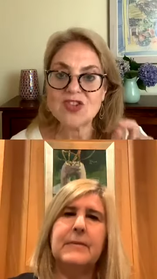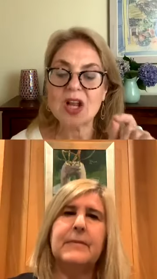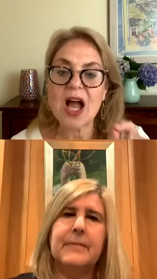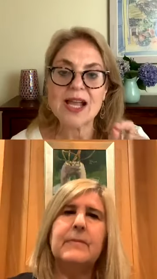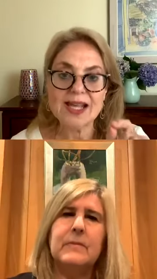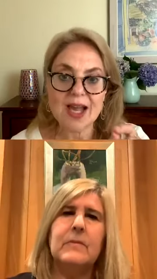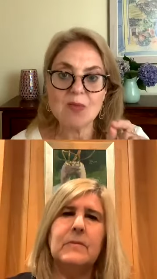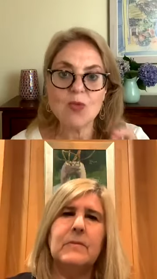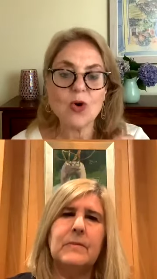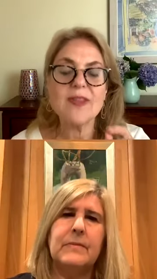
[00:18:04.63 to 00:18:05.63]
Speaker 1: I get
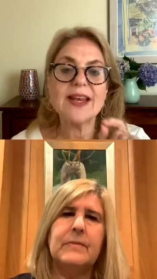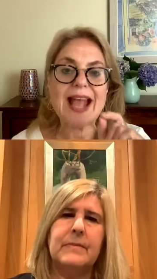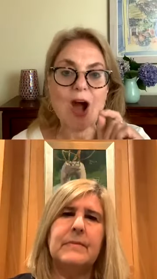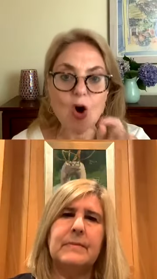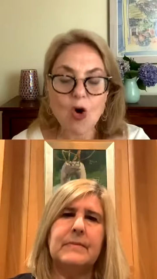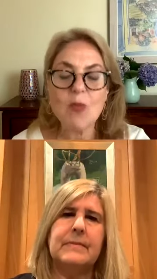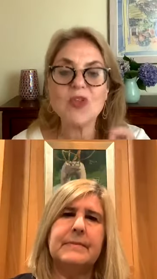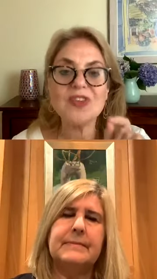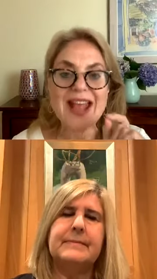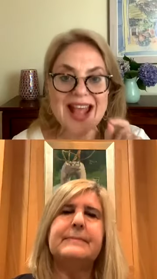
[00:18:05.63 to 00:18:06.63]
more than almost
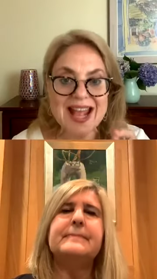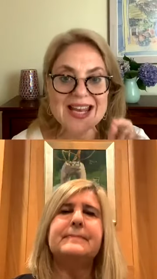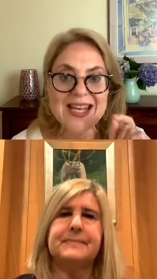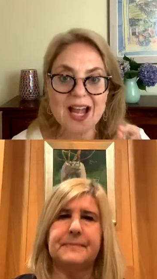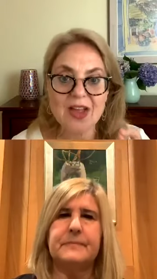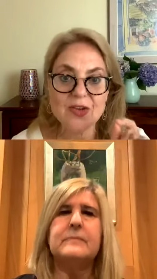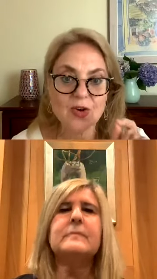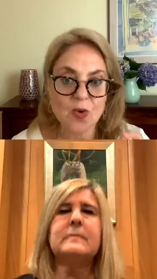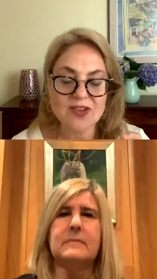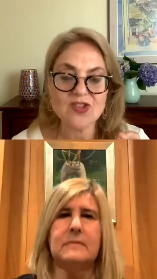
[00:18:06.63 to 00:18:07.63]
any other
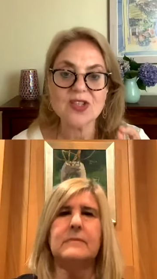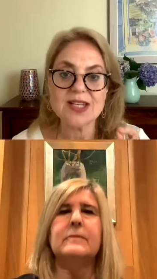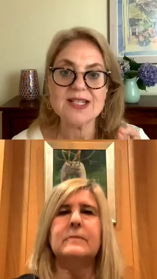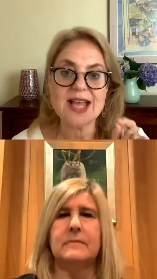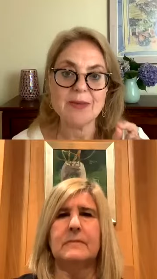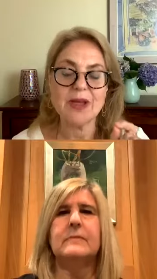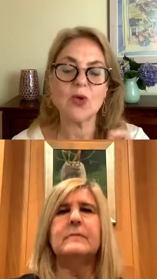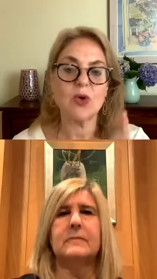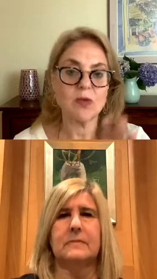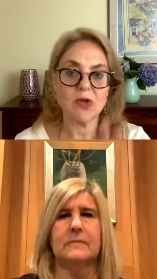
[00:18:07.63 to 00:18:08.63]
question is, "Am I
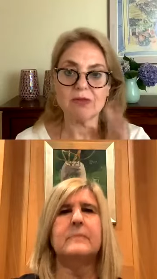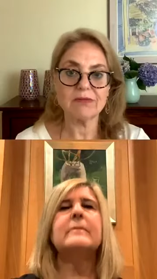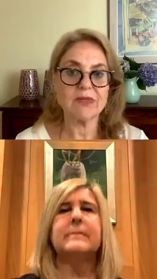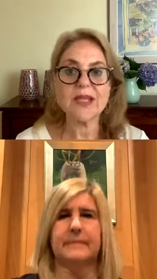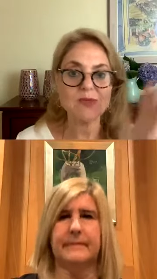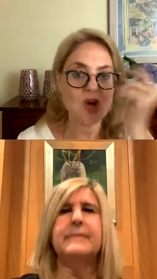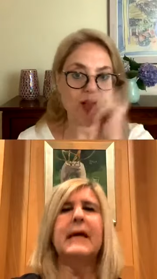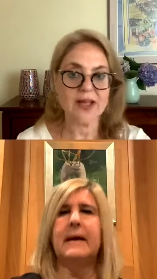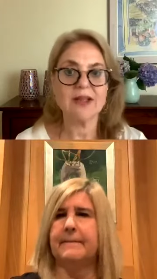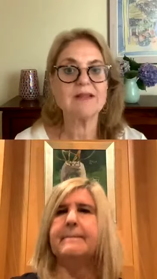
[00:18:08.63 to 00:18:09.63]
normal?" Keep
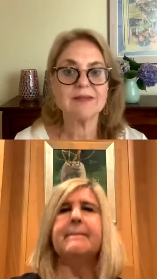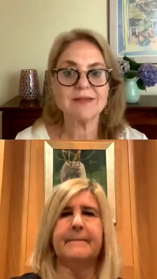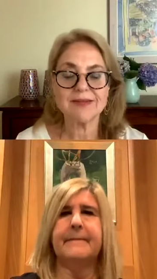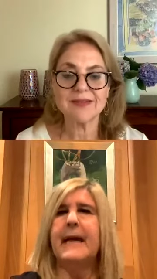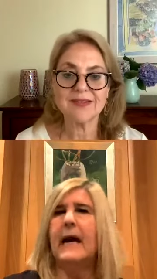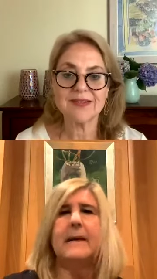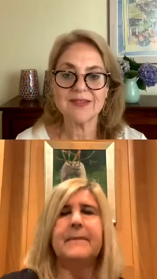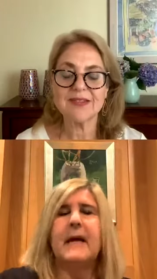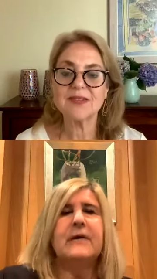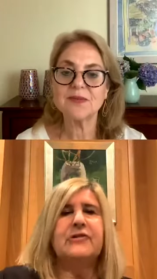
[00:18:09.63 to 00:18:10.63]
talking. Yeah.
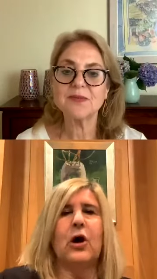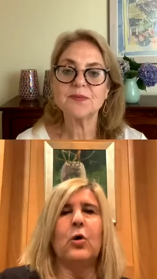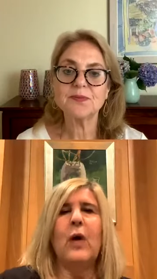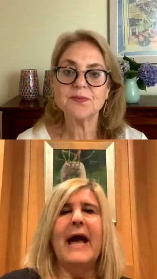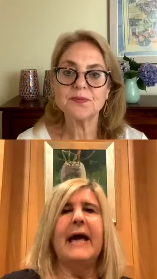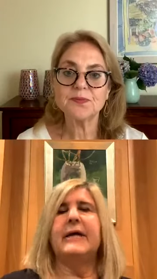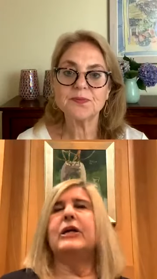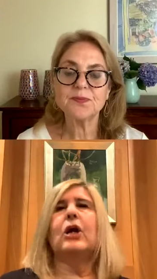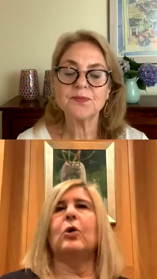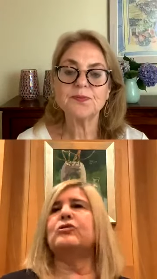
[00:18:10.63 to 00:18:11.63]
Speaker 2: So, you
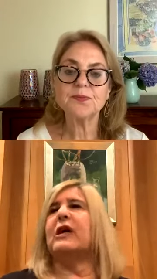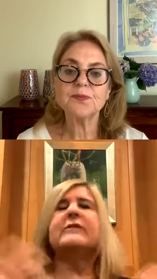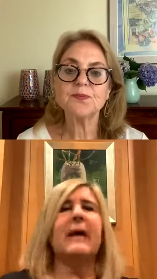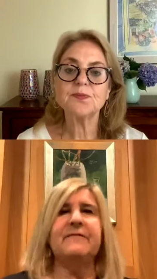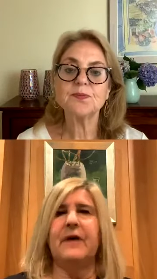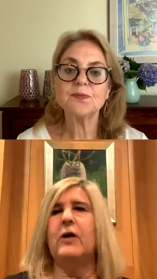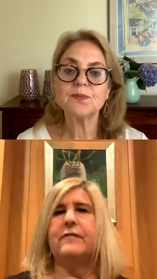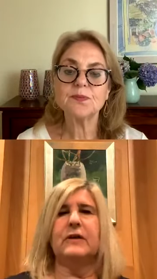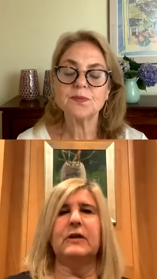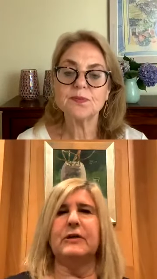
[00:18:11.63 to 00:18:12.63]
know, does my vulva
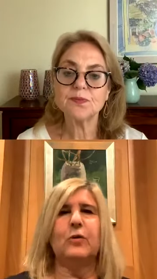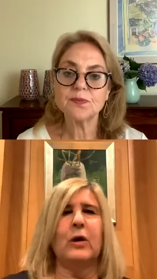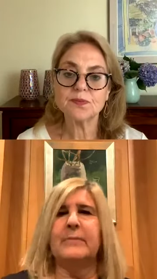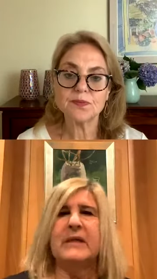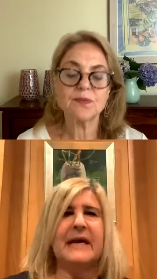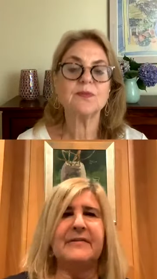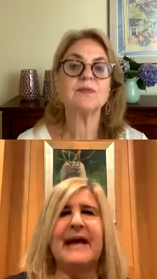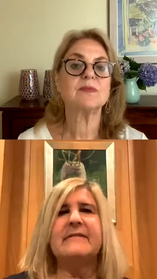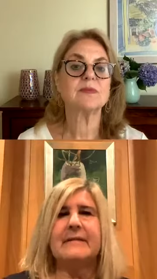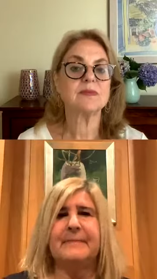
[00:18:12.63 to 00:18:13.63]
look normal? Like, that's a
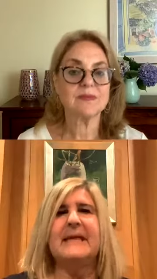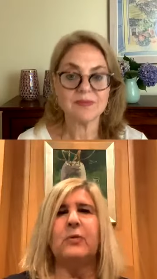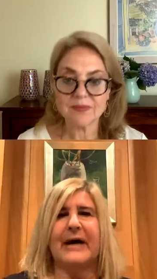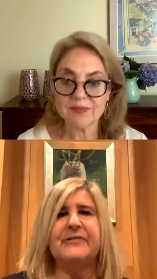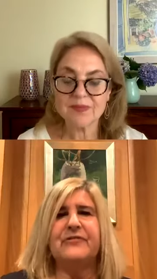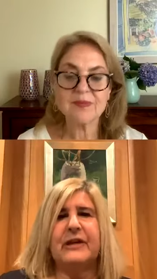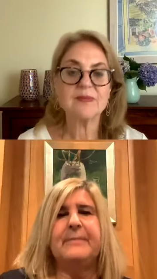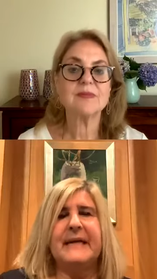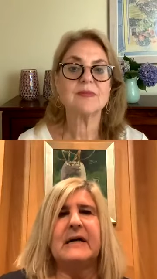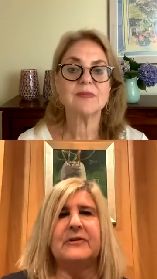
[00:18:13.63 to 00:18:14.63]
big question
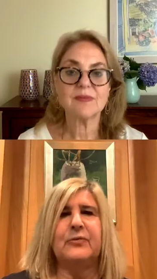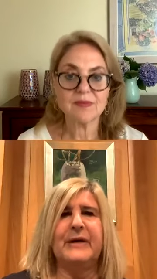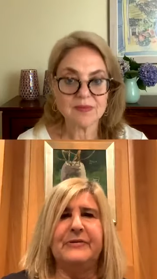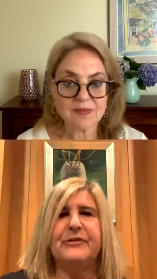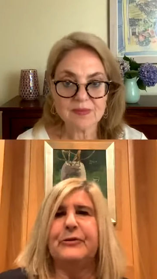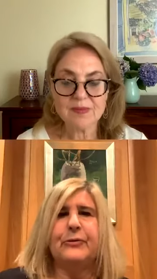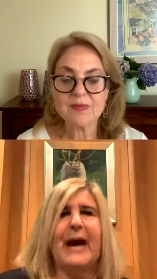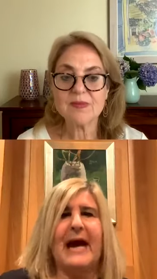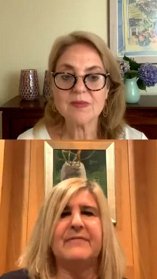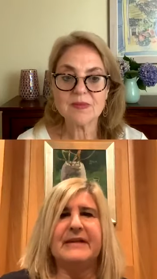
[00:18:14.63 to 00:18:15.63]
because we do have
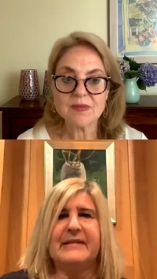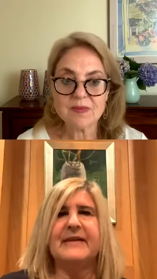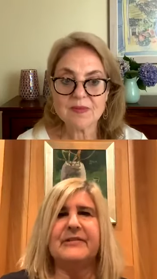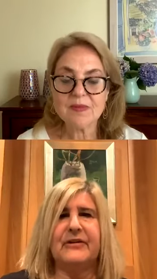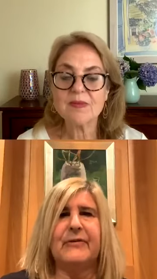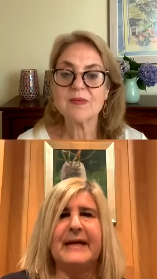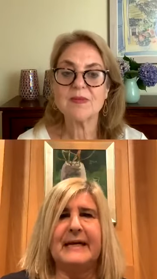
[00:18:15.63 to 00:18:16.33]
this integrated